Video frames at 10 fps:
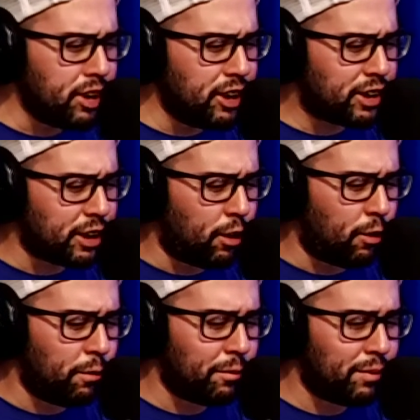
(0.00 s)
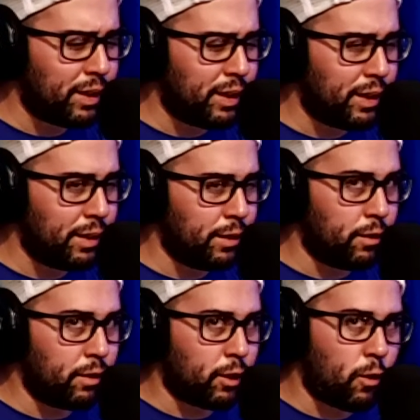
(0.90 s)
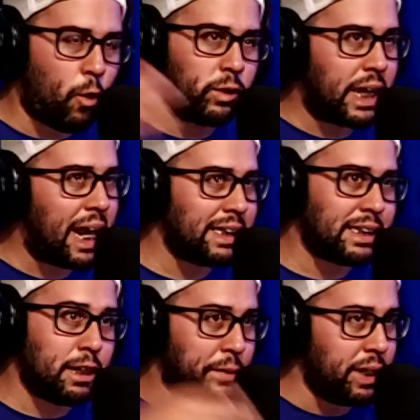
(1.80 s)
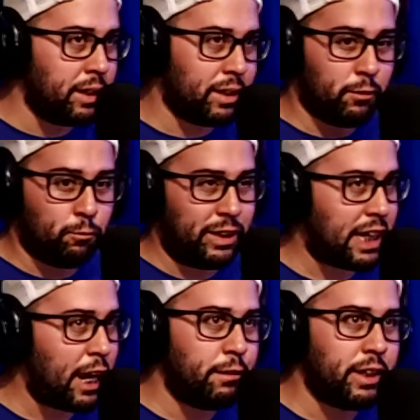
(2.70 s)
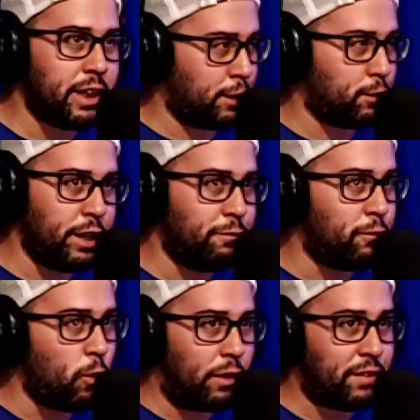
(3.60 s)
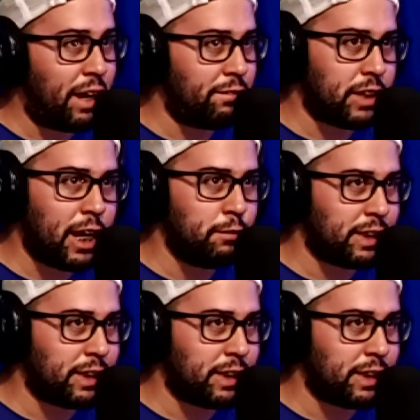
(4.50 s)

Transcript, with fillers: so old guys stepping in, retiring like three, four, five times.